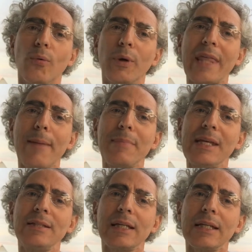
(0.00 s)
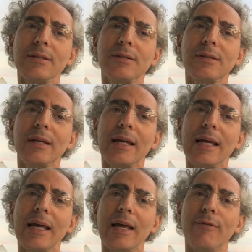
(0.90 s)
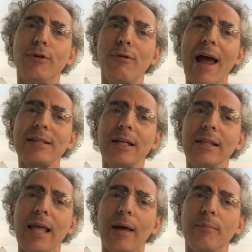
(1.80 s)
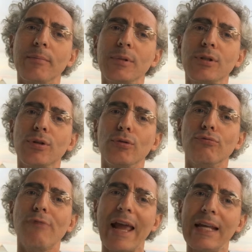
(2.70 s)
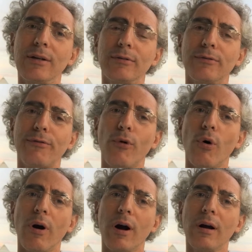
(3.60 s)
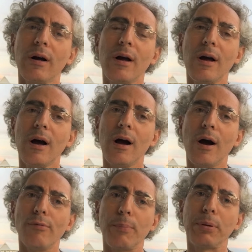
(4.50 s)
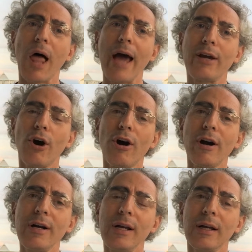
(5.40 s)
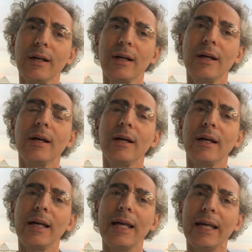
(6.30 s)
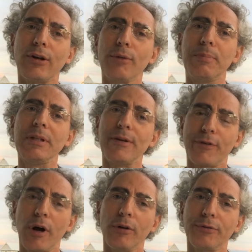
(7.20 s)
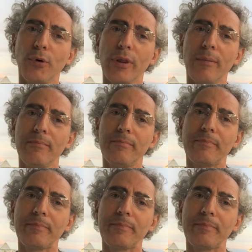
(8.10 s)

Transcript: What that means is if you're asking them to write for a reply card, it could be difficult for them.